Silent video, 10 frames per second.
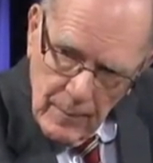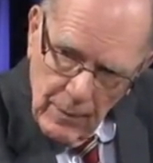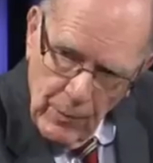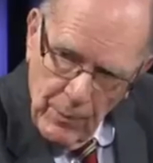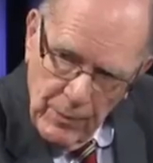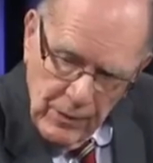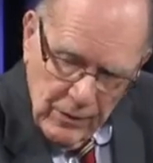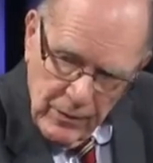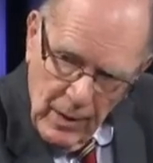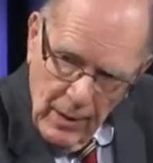we
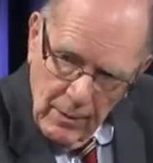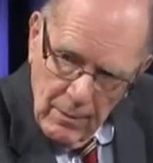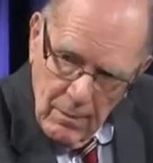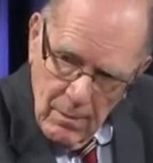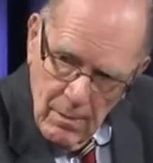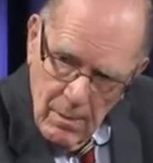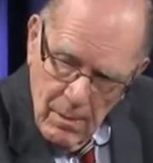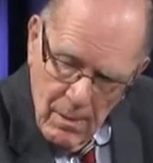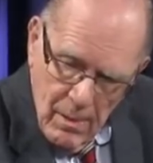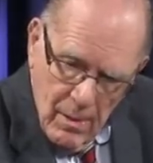resist that.
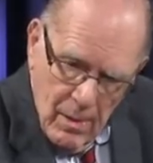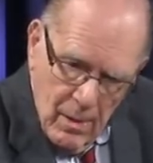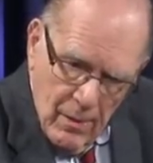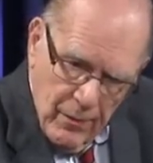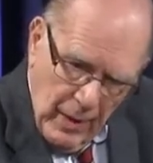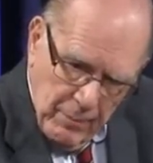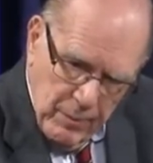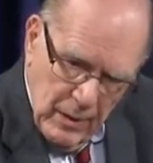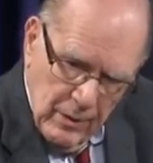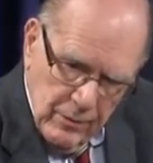That
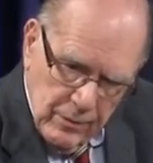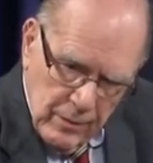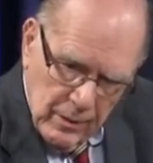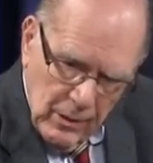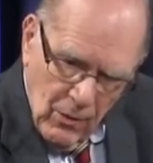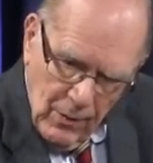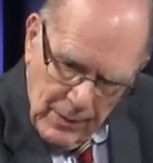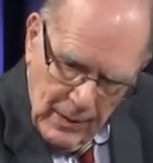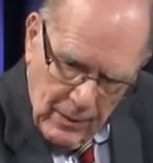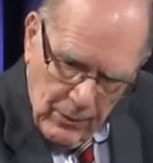means that the
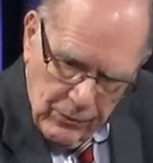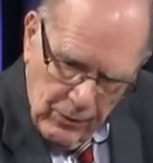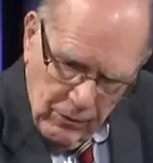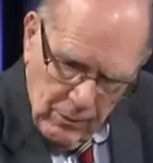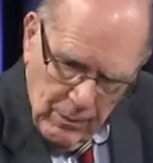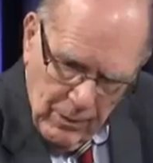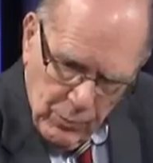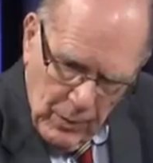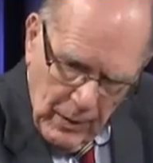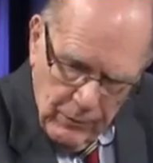oligarchical system as
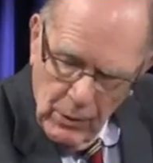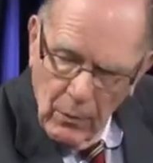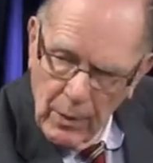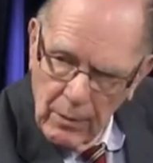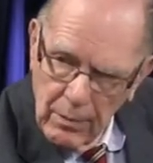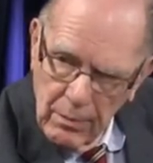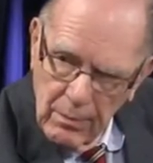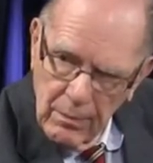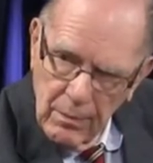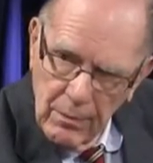we have known it
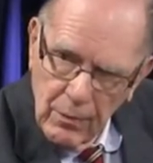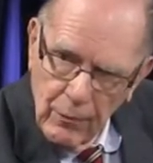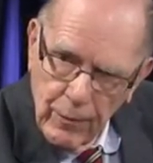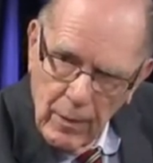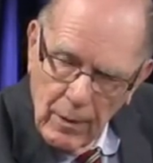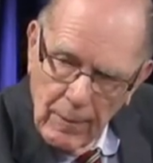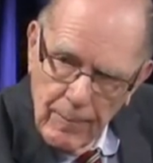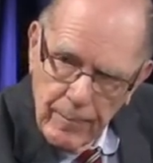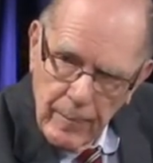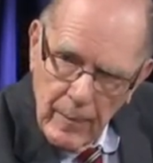so far,
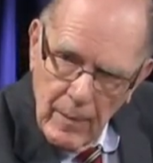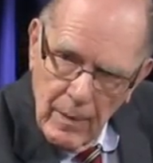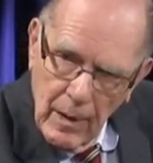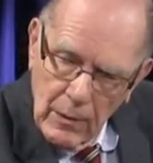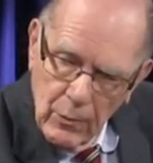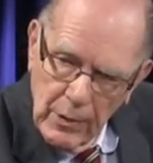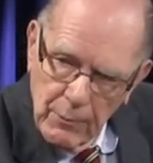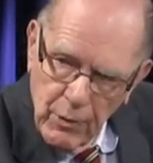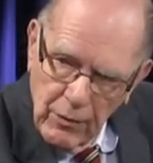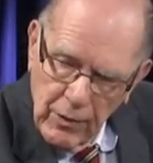including the
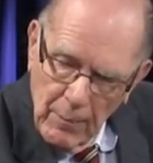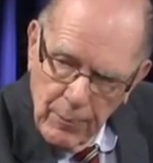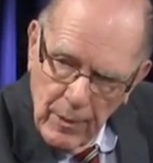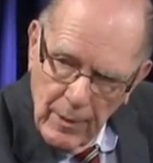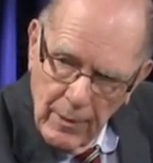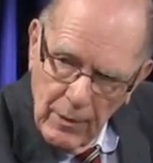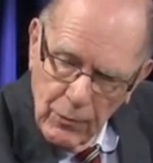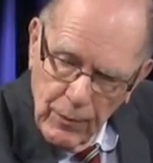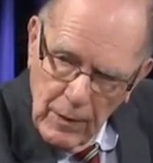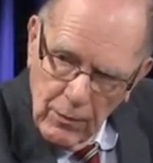British Empire, is
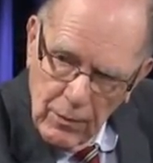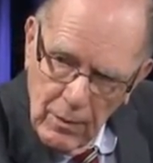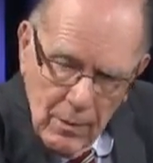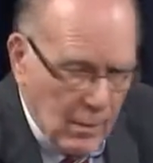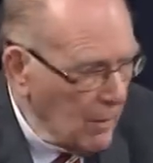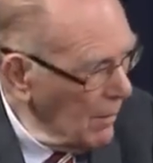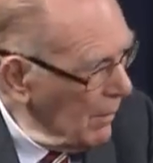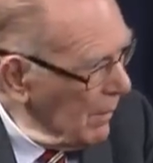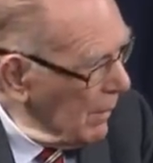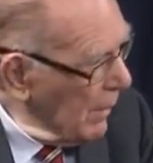finished.
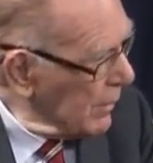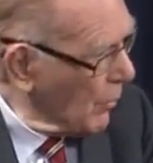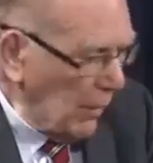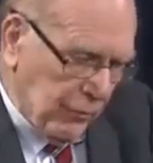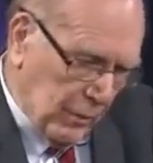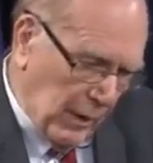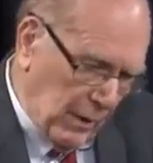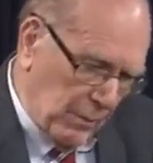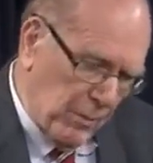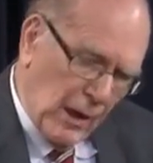And the question then
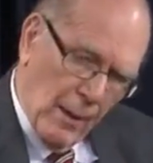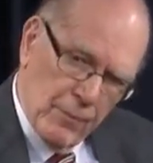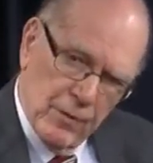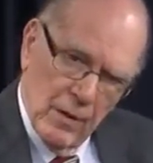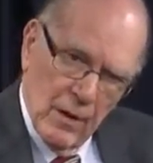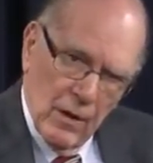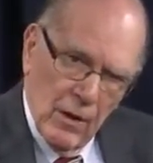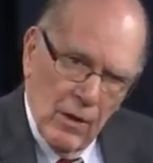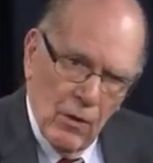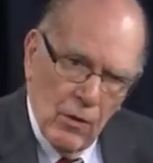becomes,
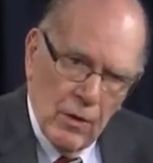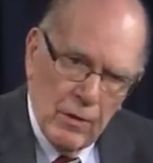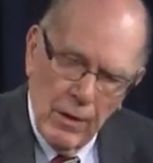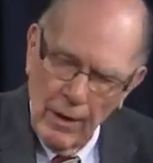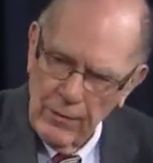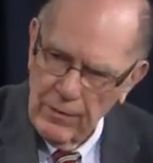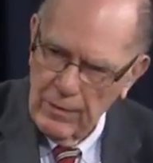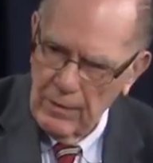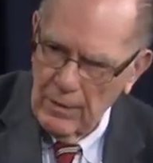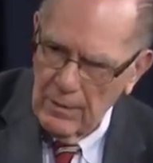does
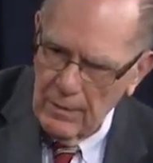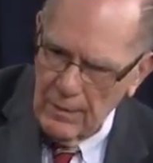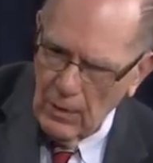the